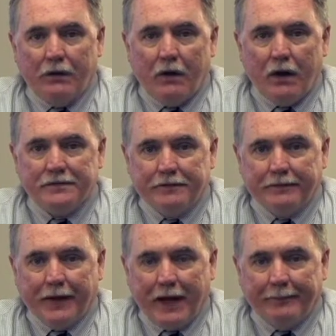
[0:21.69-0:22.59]
Cost of
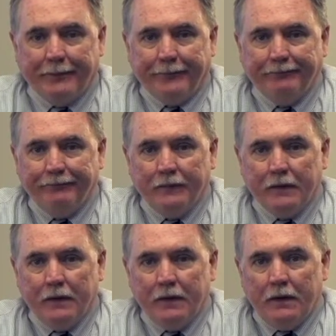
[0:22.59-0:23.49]
Capital.
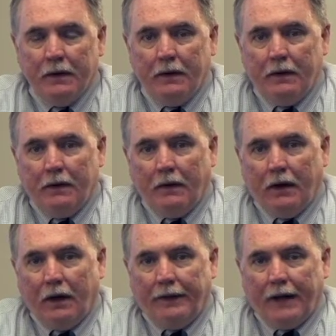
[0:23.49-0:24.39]

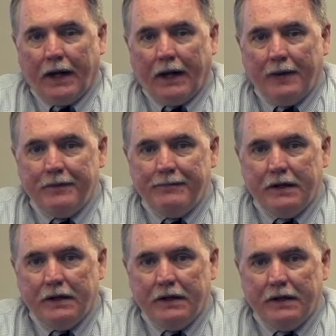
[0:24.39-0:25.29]
The
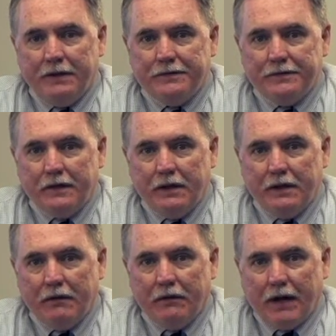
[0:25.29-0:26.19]
IIBV is the
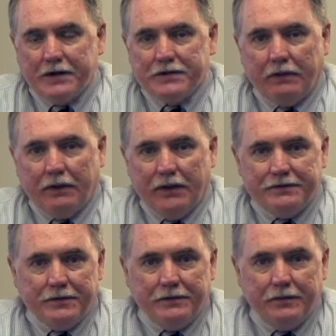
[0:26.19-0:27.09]
International
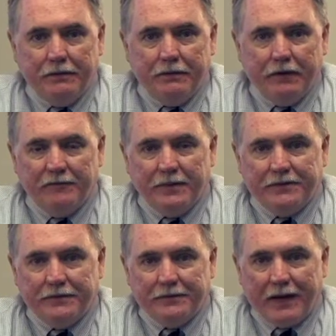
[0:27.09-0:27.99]
Institute of
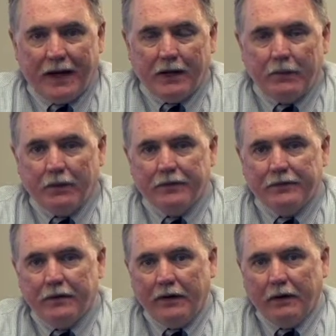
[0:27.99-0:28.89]
Business Valuers,
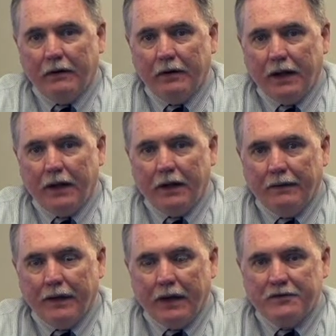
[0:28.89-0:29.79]

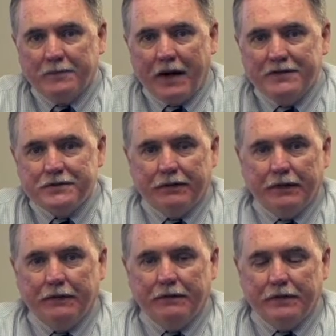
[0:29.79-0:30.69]
and they are
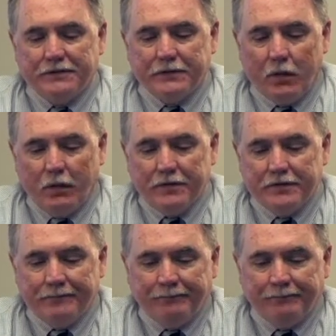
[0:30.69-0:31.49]
sponsoring this course.